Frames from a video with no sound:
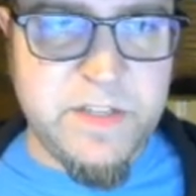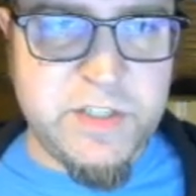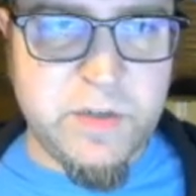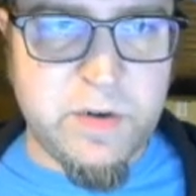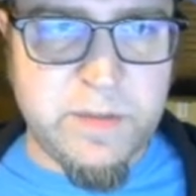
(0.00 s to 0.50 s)

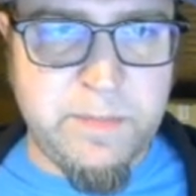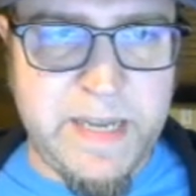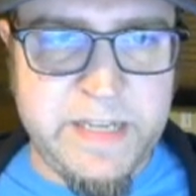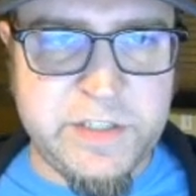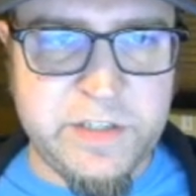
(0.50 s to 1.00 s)
show it on the
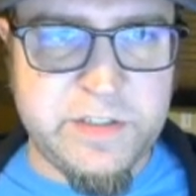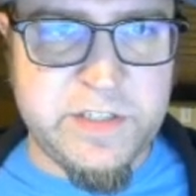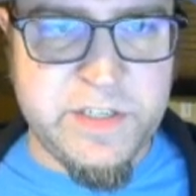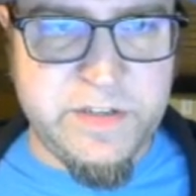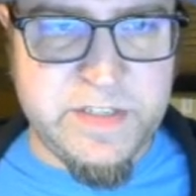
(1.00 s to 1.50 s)
page here just
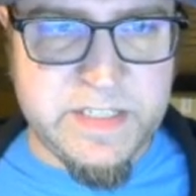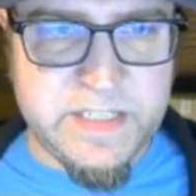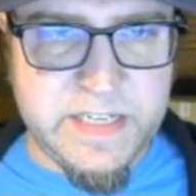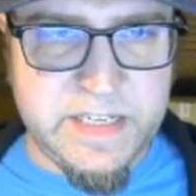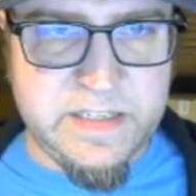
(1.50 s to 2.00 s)
so you can
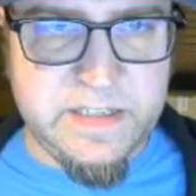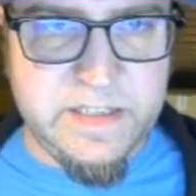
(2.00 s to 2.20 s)
see it.